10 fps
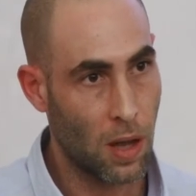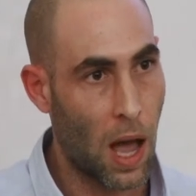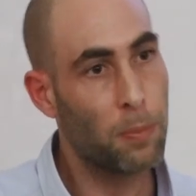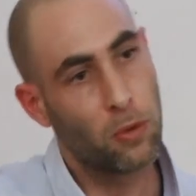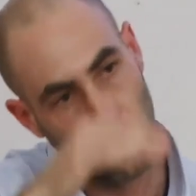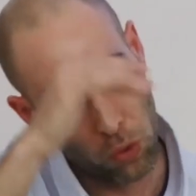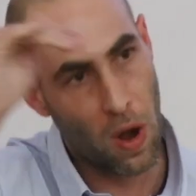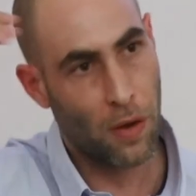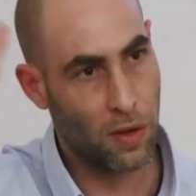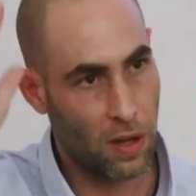up to
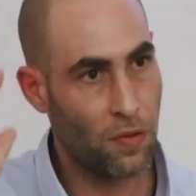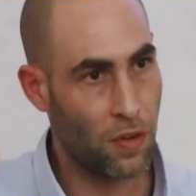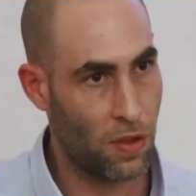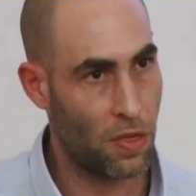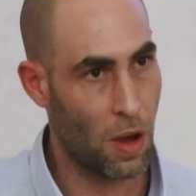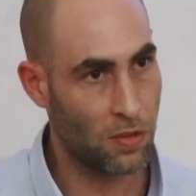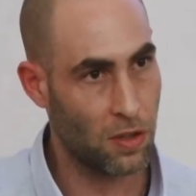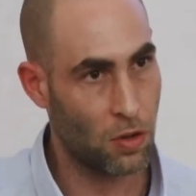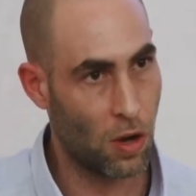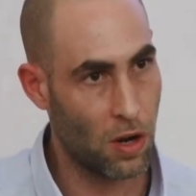
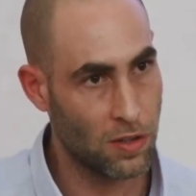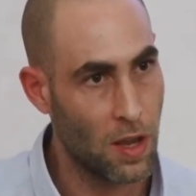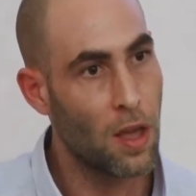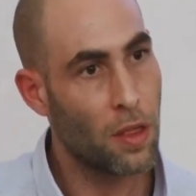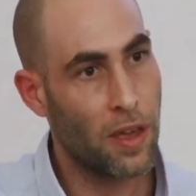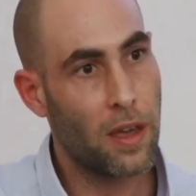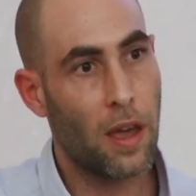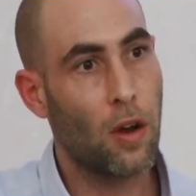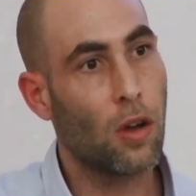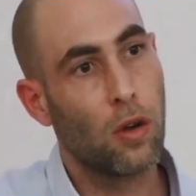$250,000, they
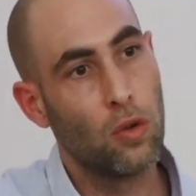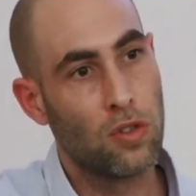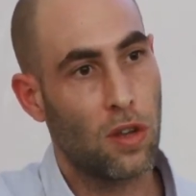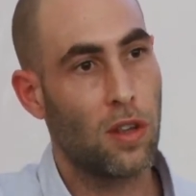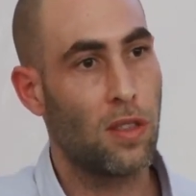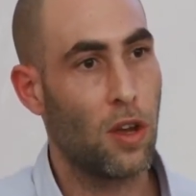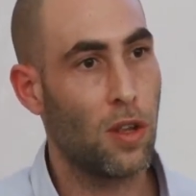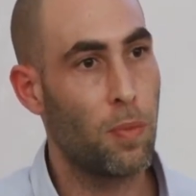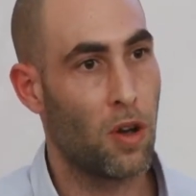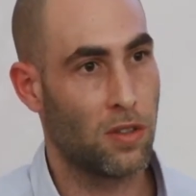cannot lose their
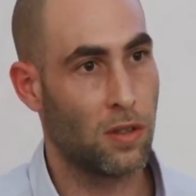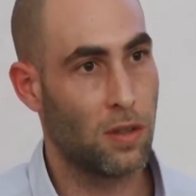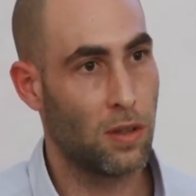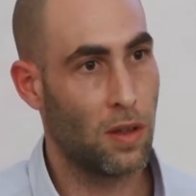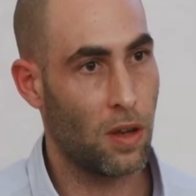deposit.